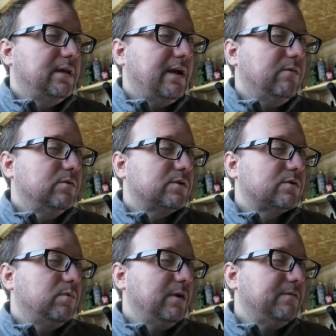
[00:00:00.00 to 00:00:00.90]
Daryl
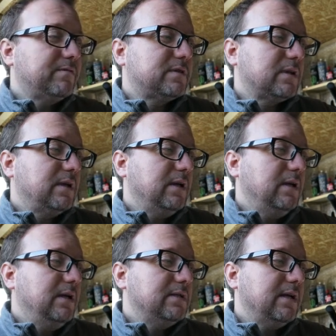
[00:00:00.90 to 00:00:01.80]
Swift
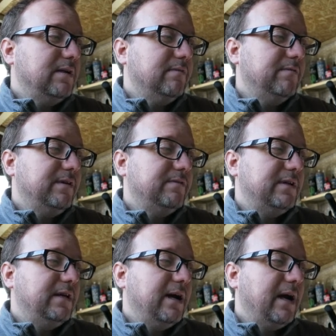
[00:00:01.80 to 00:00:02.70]
is in
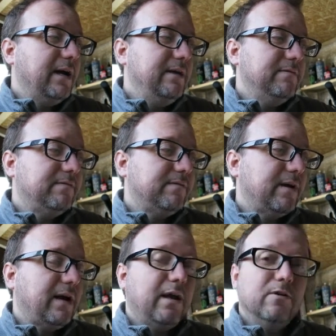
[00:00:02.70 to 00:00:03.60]
58th.
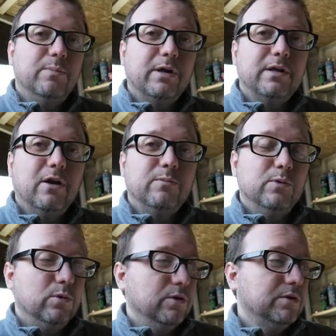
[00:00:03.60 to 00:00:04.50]
Hello, buddy, hope
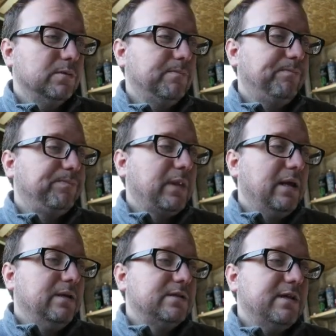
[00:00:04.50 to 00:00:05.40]
you're good.
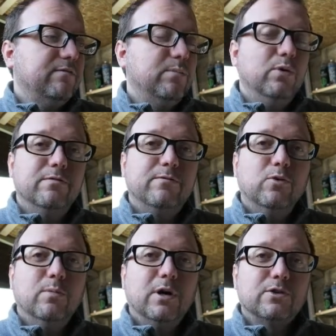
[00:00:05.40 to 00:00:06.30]

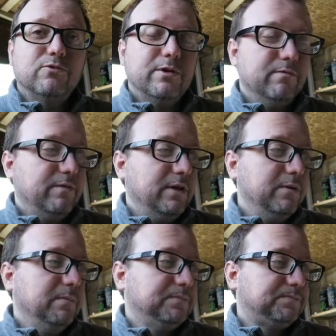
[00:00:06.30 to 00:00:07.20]
7.4 miles ridden for
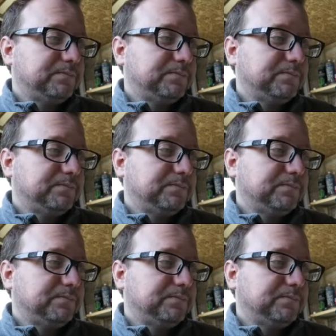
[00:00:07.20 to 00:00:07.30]
you.